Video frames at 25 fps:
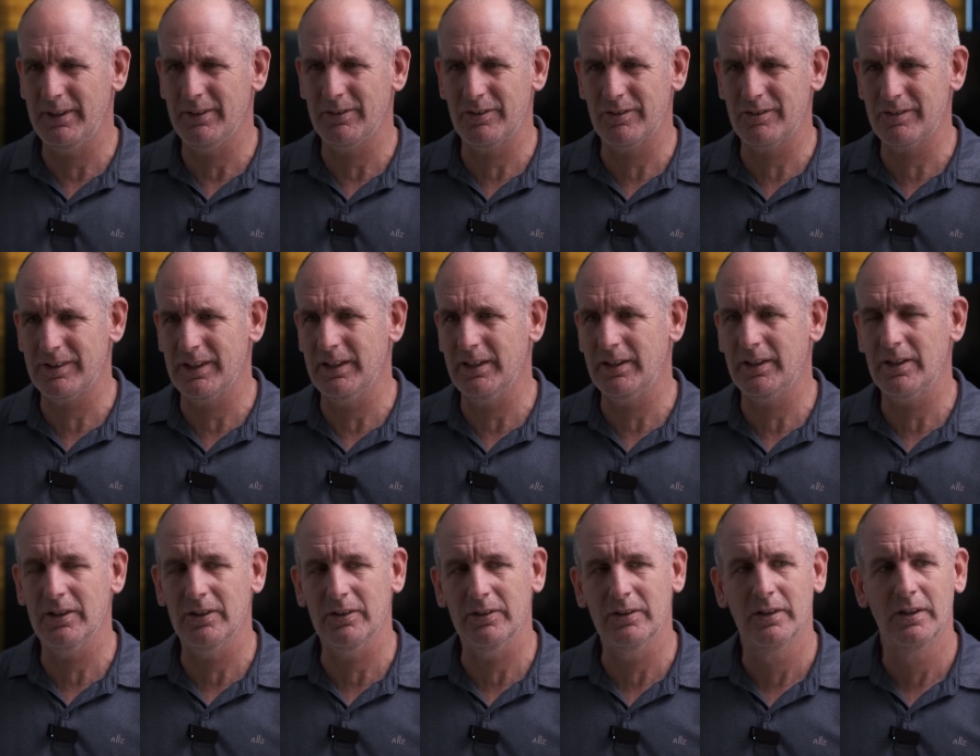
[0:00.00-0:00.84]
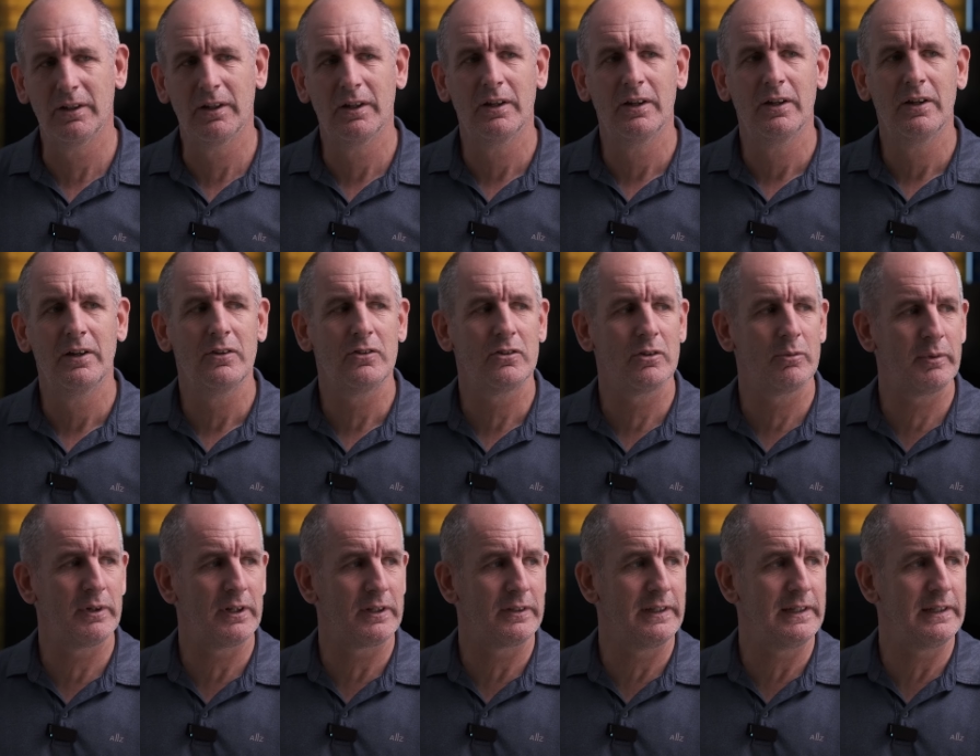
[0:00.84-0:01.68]
Yeah. Just let it go. So
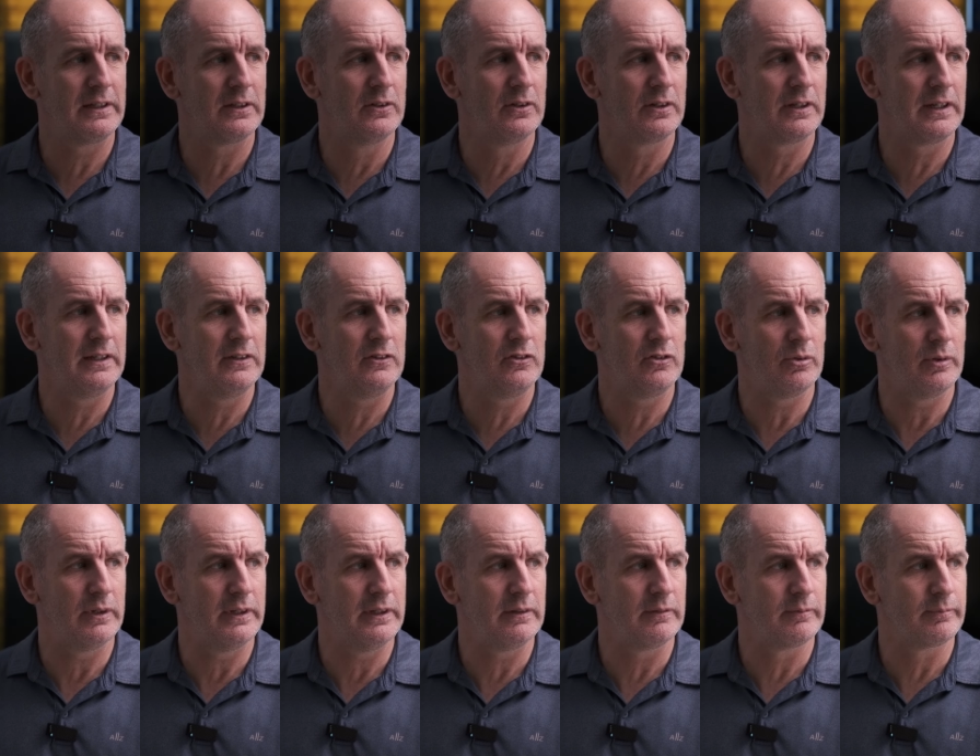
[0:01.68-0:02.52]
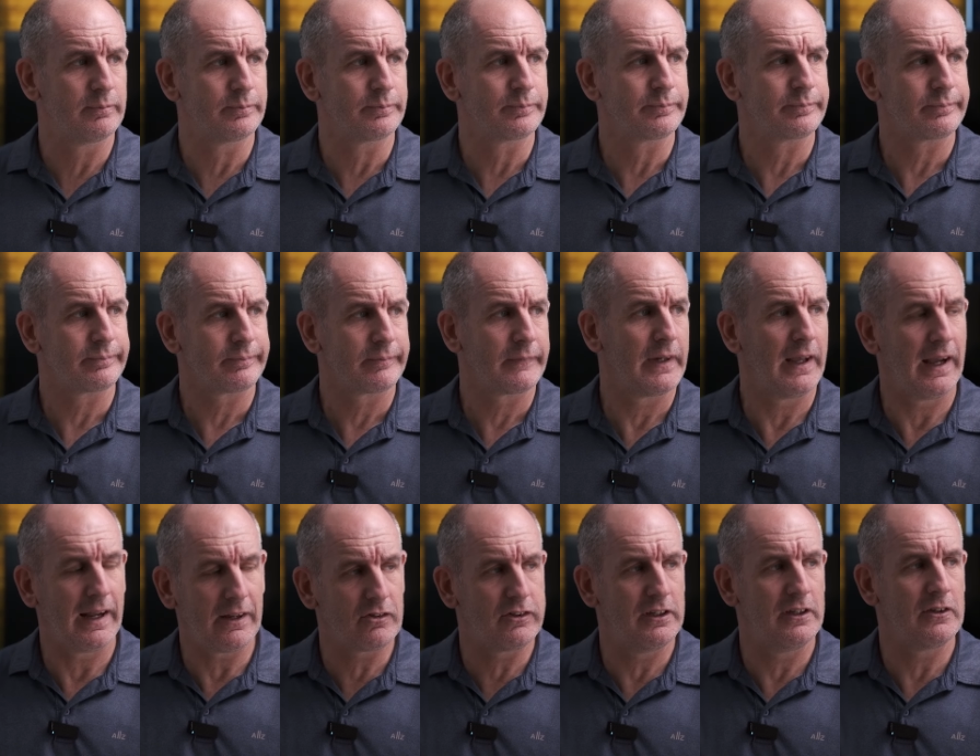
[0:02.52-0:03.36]
when I did look into it,
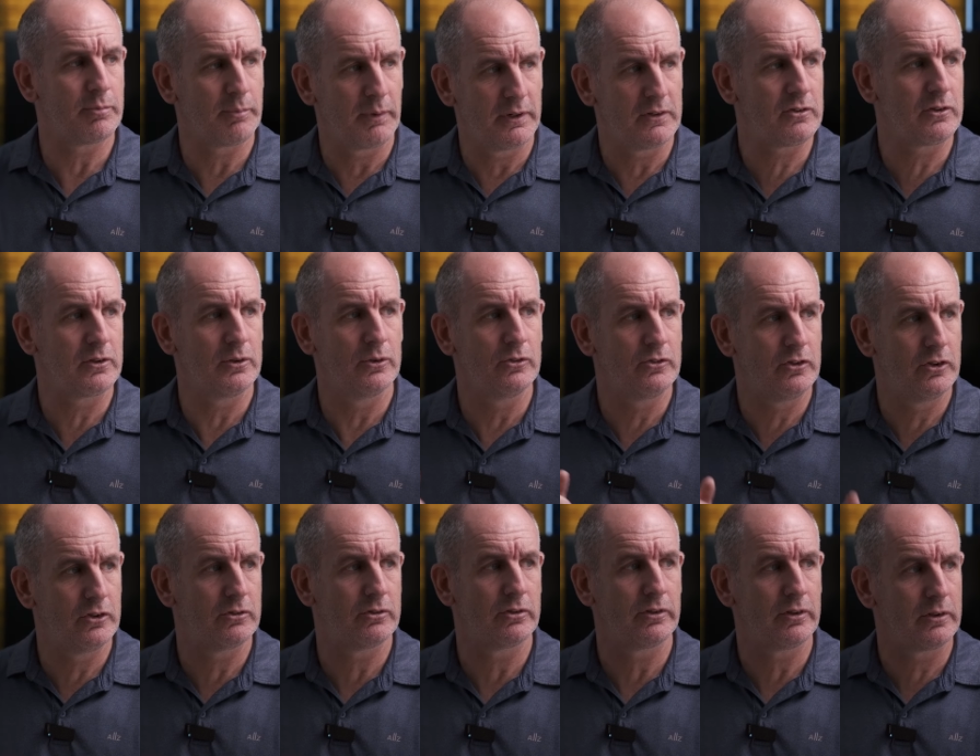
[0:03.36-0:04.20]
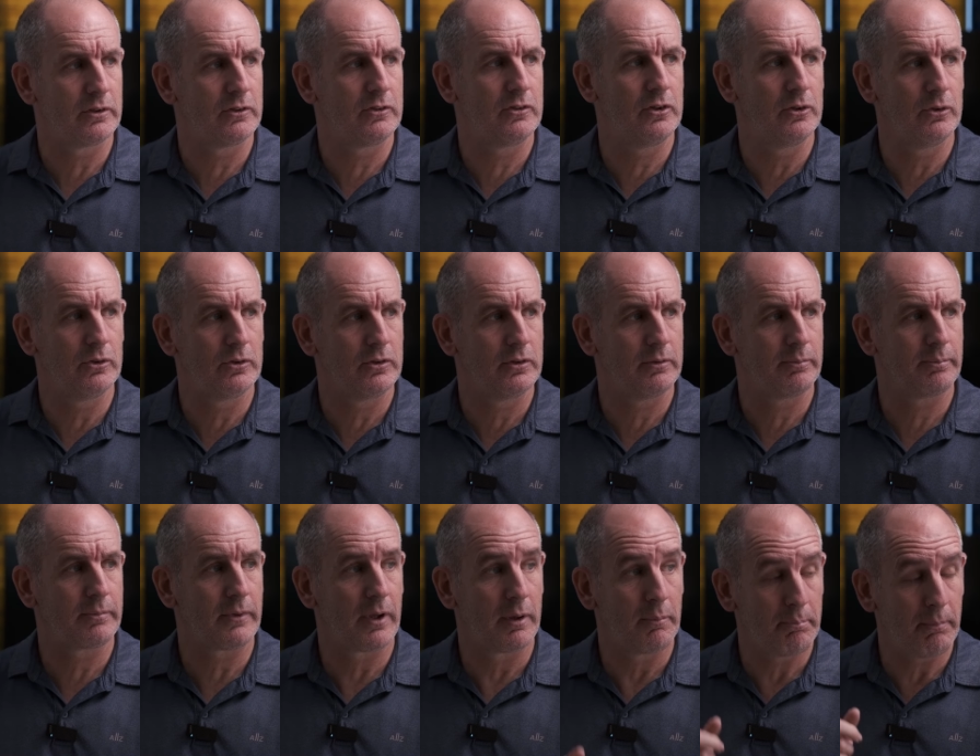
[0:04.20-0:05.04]
actually it's my school children, children
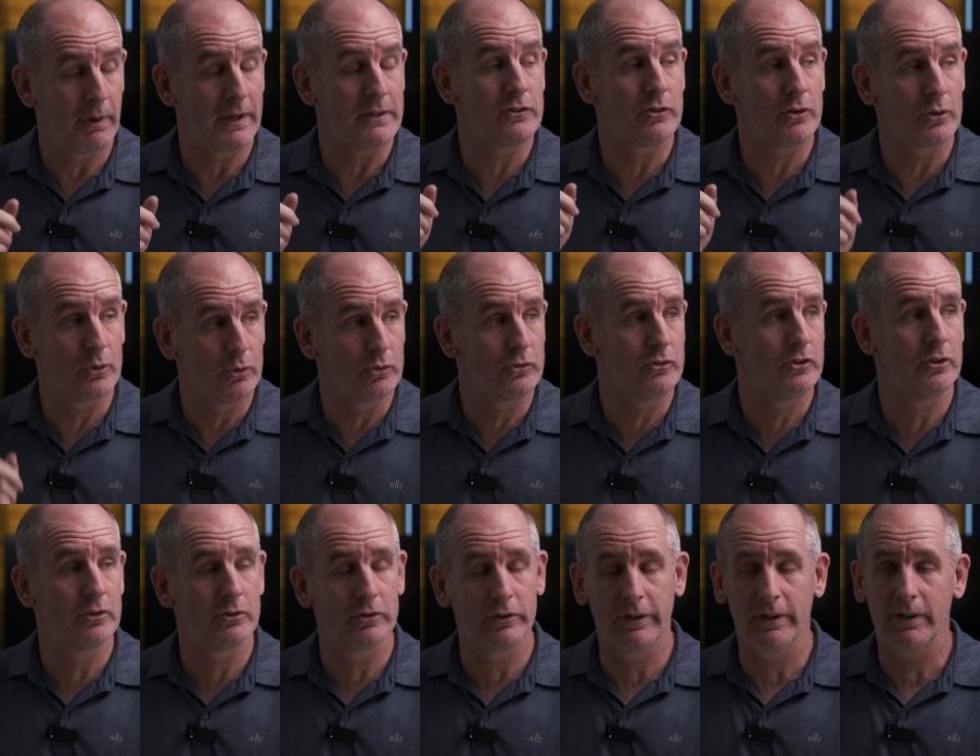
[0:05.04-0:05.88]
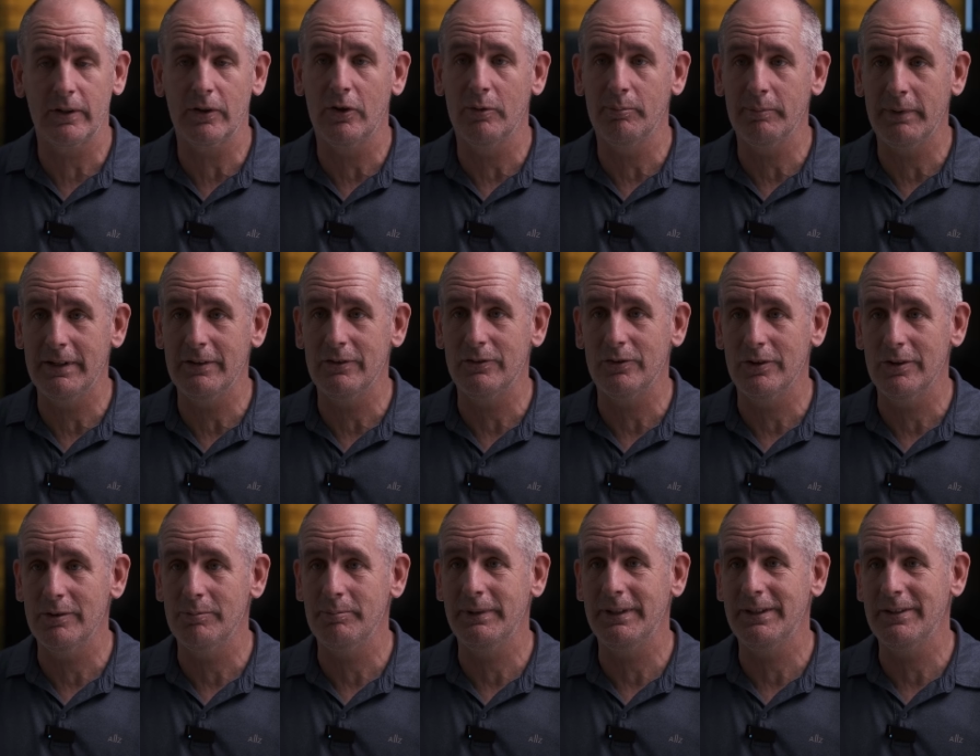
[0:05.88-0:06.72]
my school children had got me into
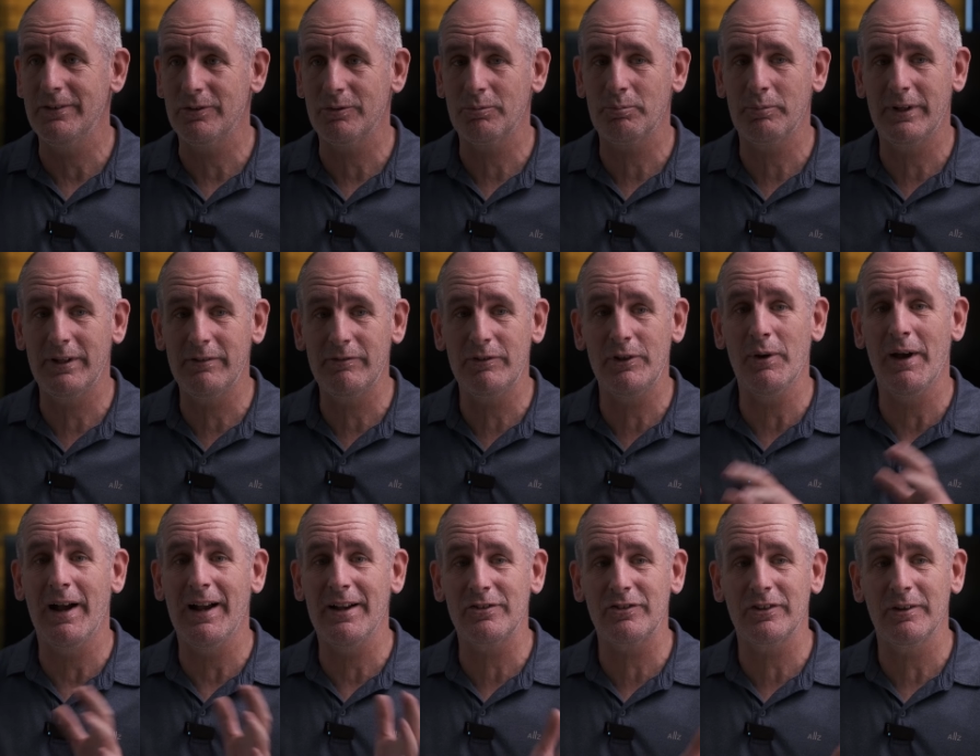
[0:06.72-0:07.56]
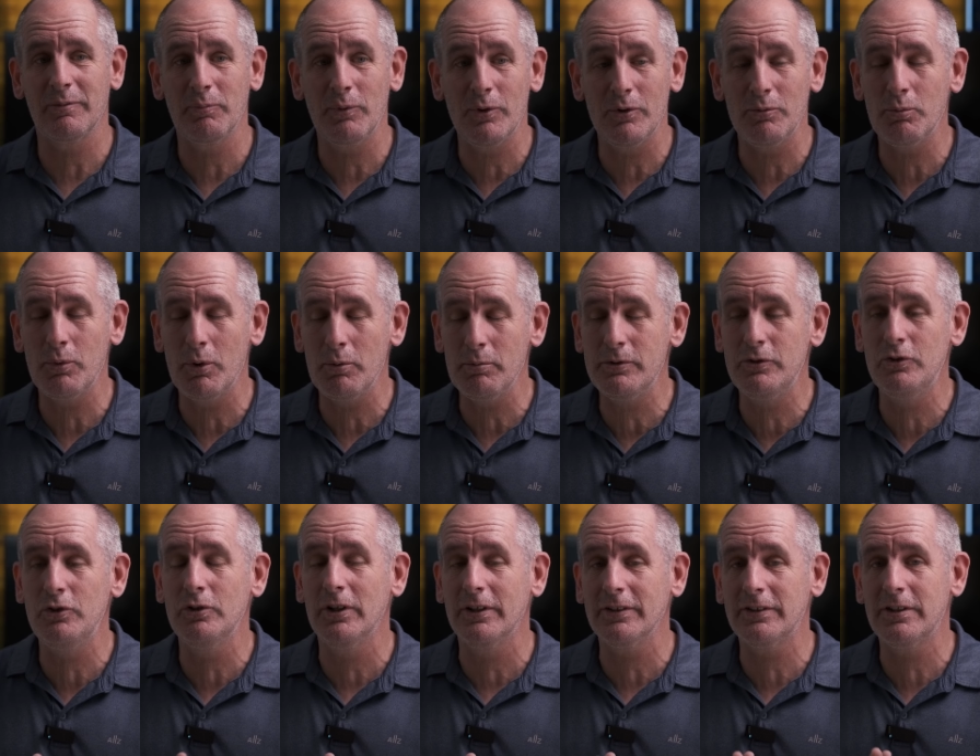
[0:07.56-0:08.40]
it. Because okay. whenever you ask them, what, what would
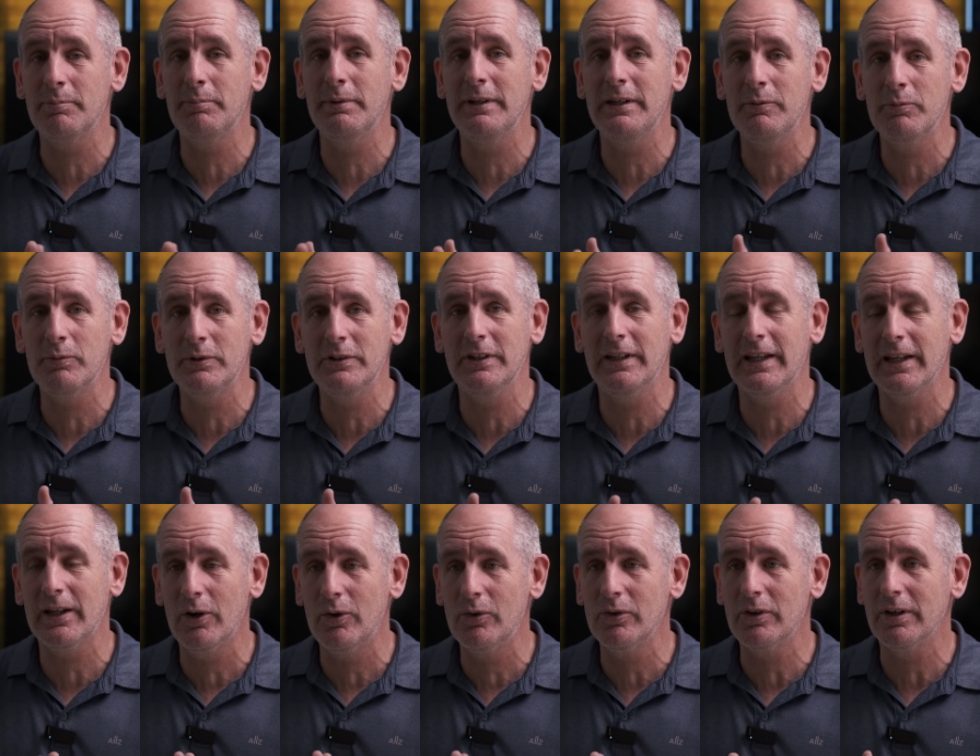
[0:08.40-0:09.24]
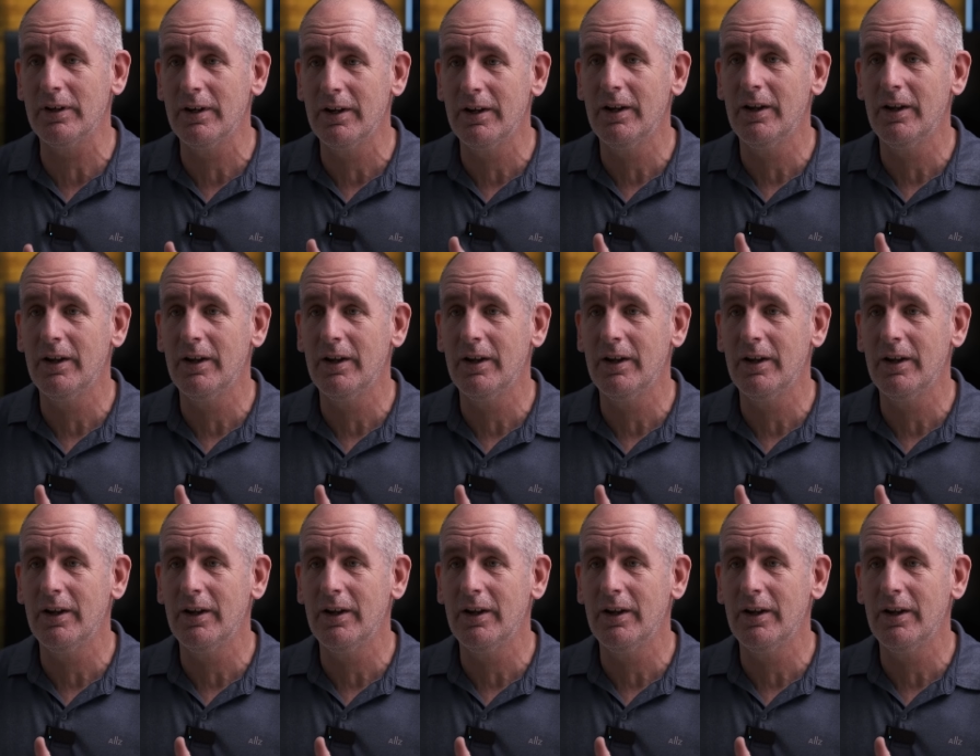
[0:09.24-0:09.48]
you like to be when you get older?